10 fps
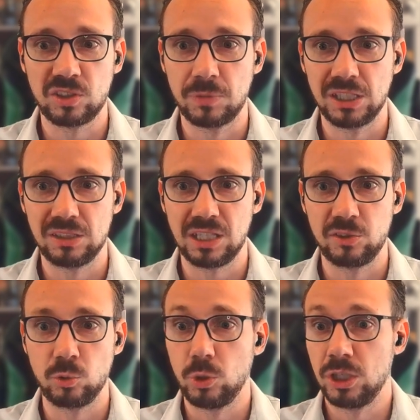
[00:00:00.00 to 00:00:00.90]
somebody
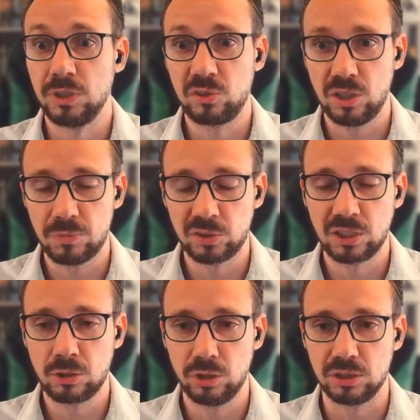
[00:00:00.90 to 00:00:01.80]
tells you, what about
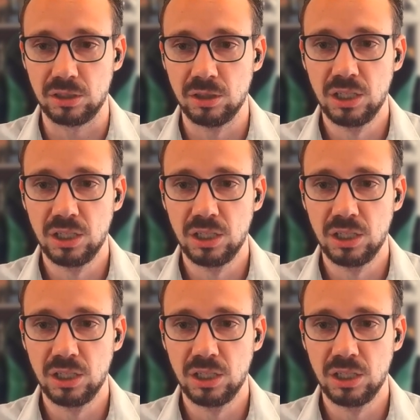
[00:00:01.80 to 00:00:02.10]
cybersecurity?